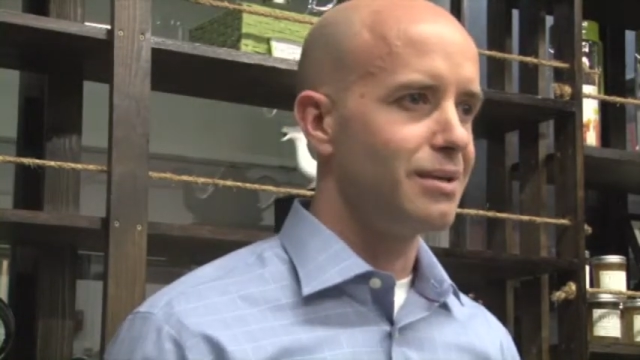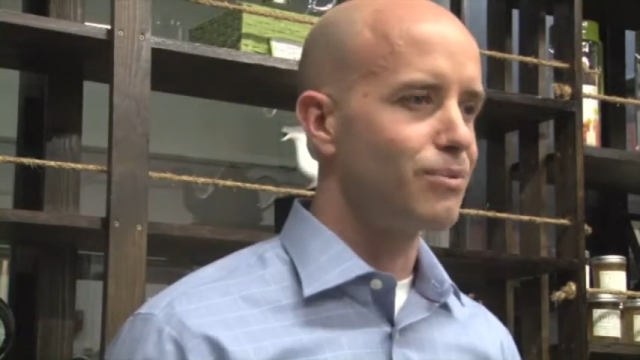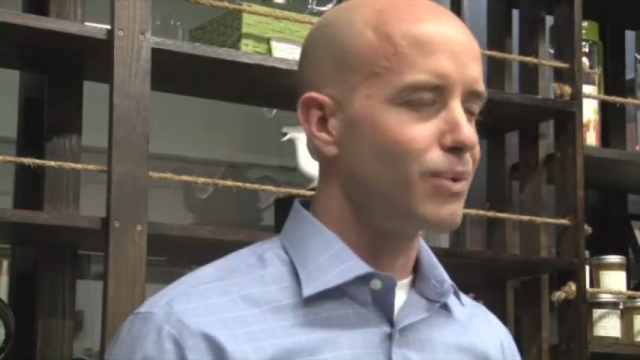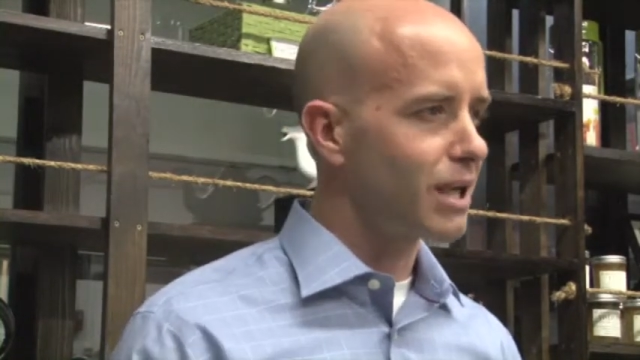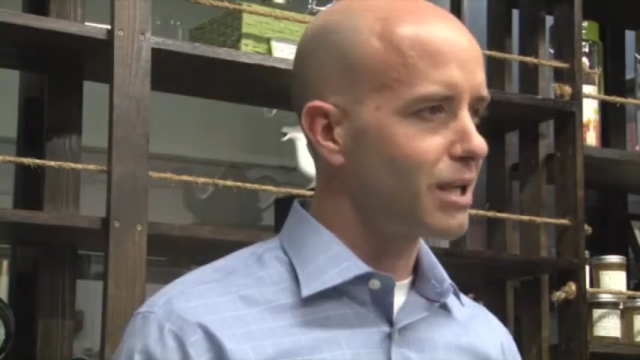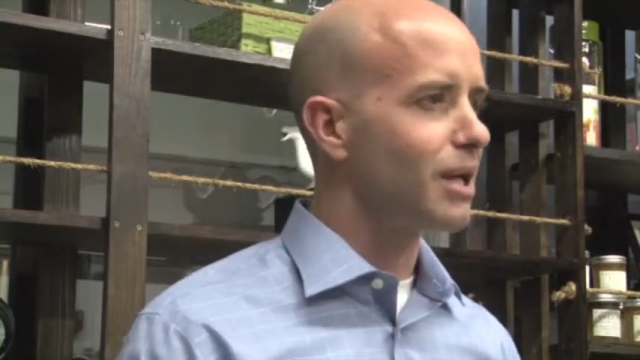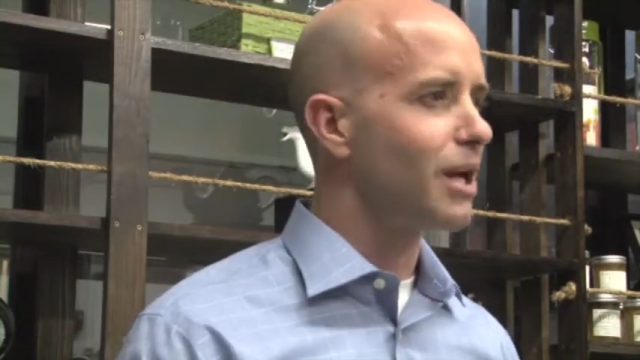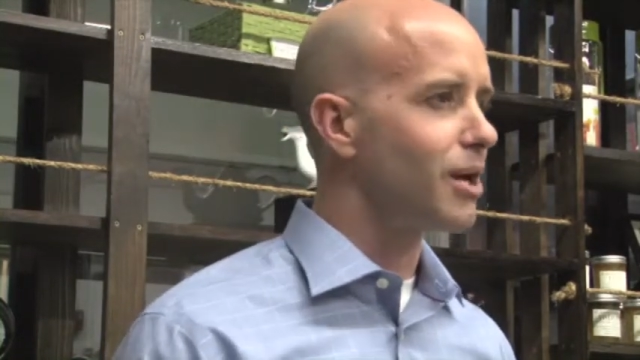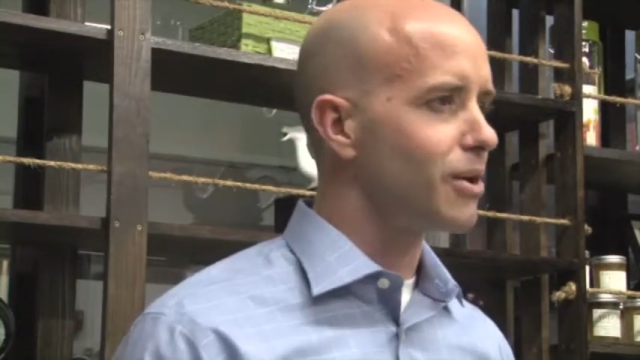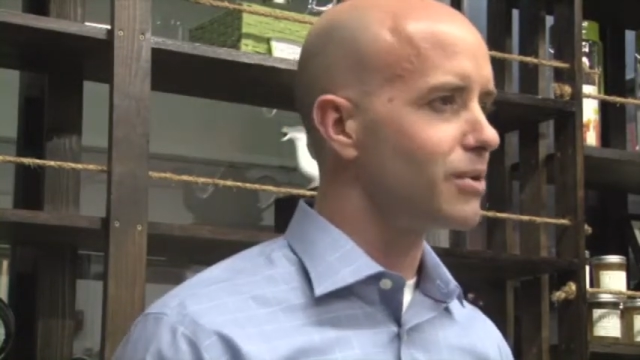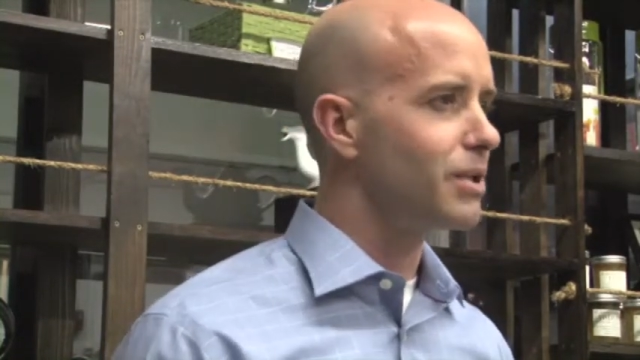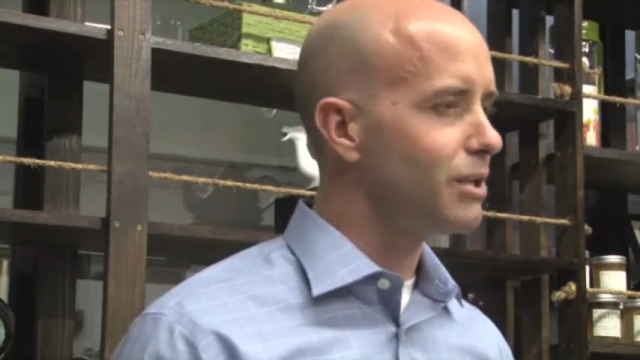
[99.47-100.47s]
right now
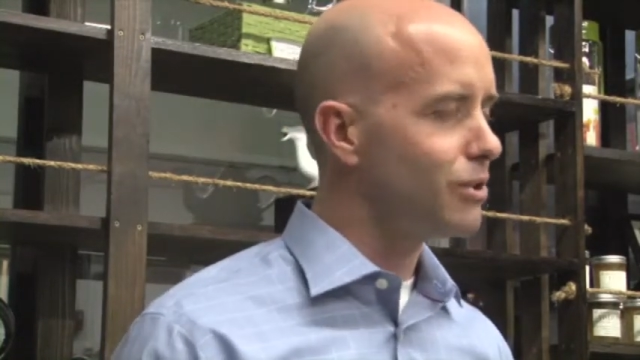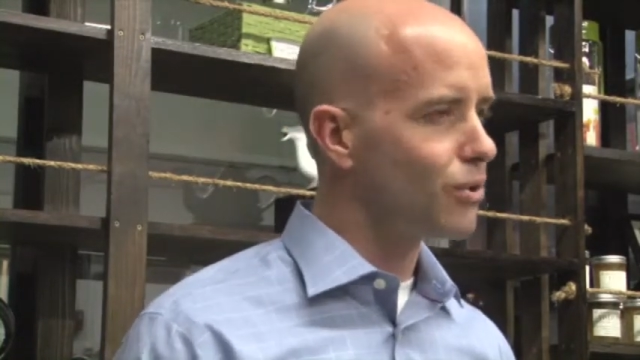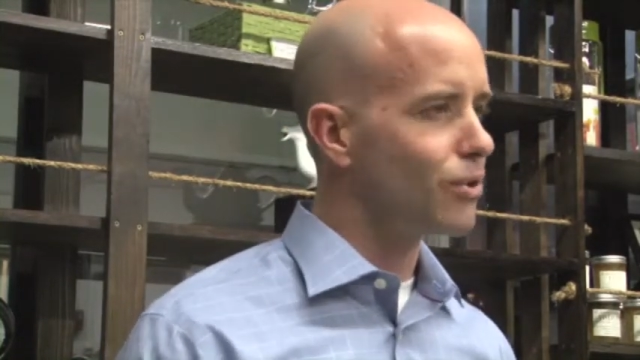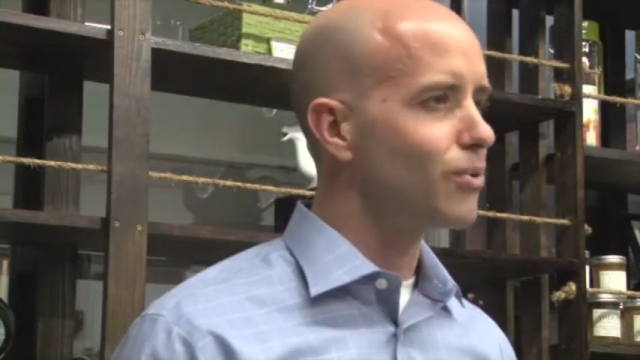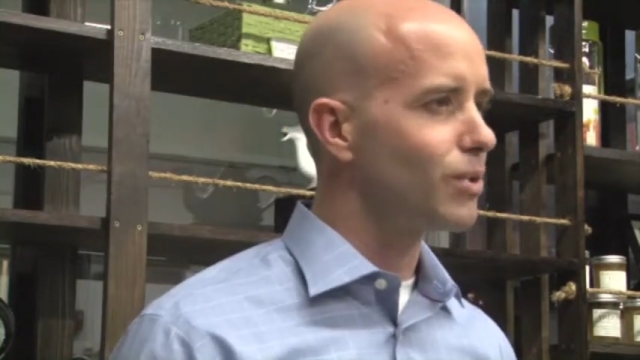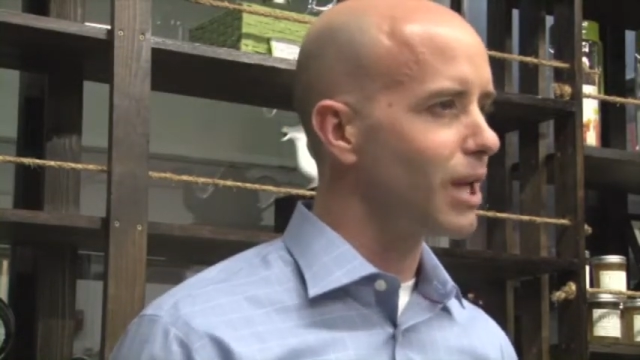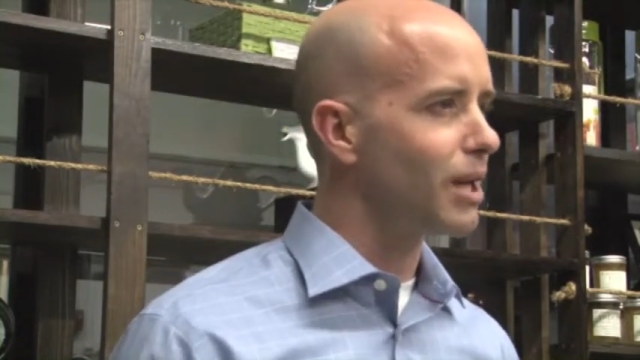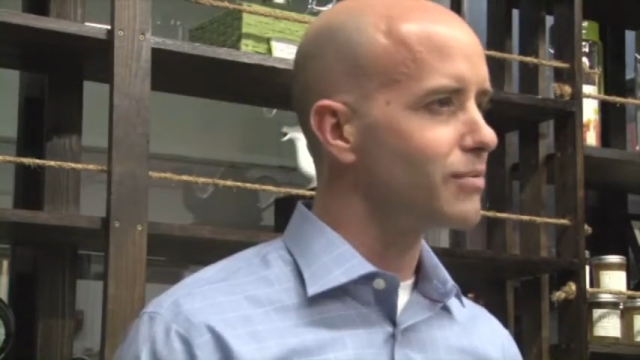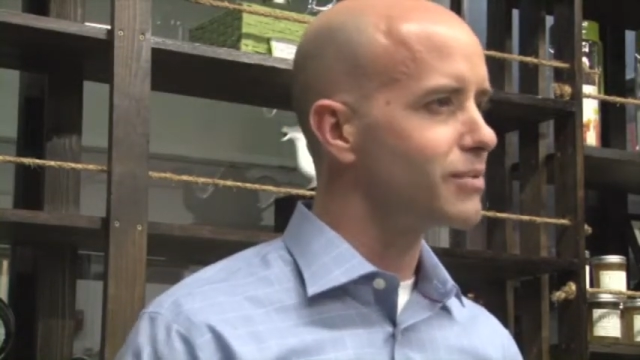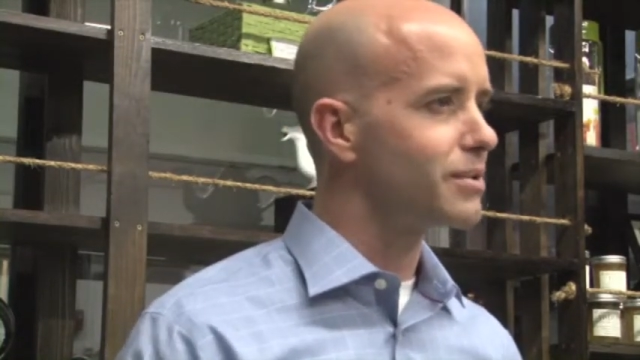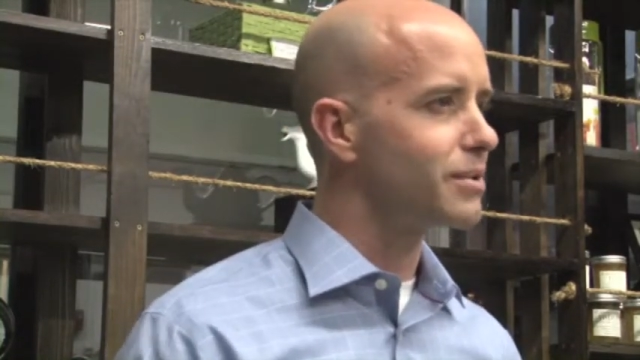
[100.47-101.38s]
in your own lives.